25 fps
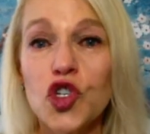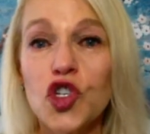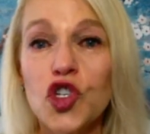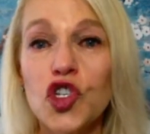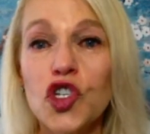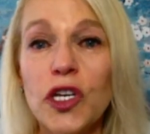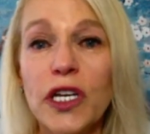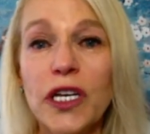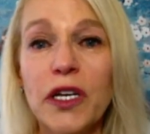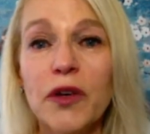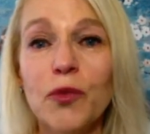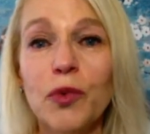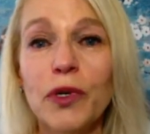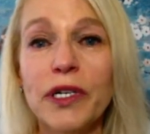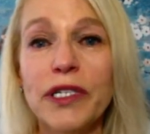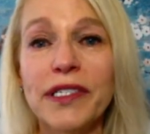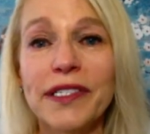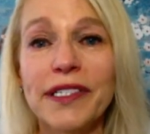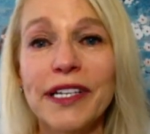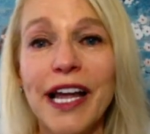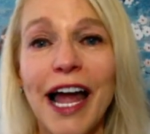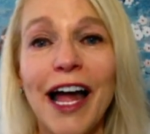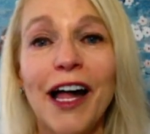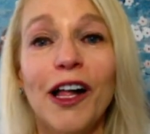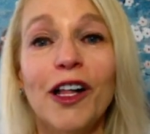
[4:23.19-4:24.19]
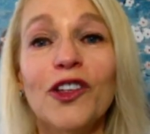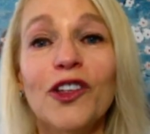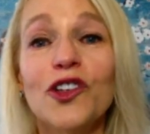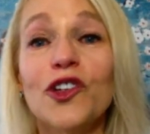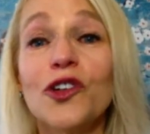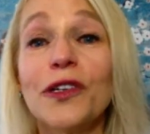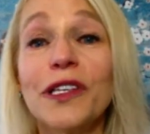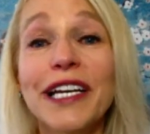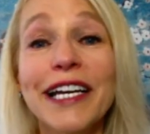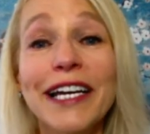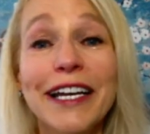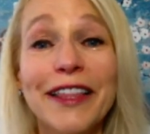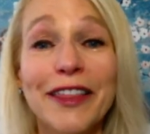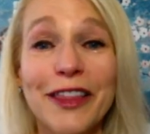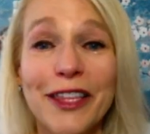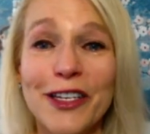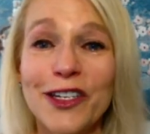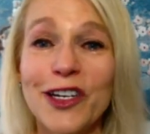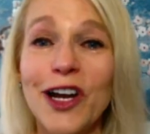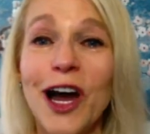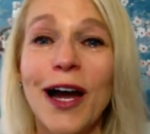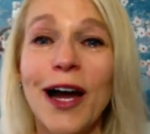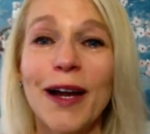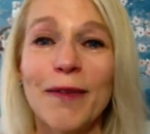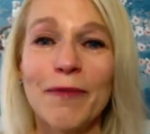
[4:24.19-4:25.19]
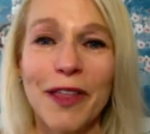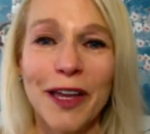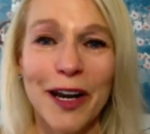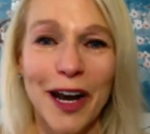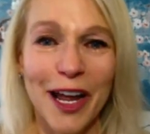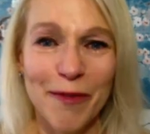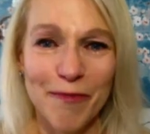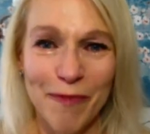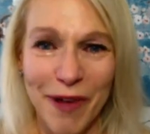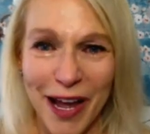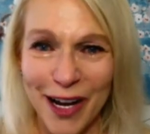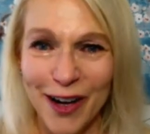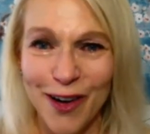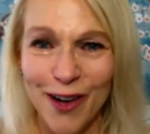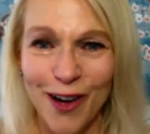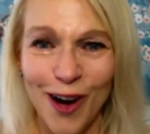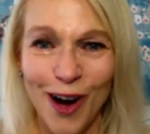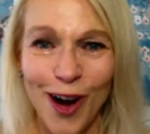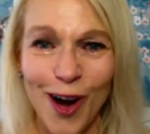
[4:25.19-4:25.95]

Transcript: She was elderly at the time that I met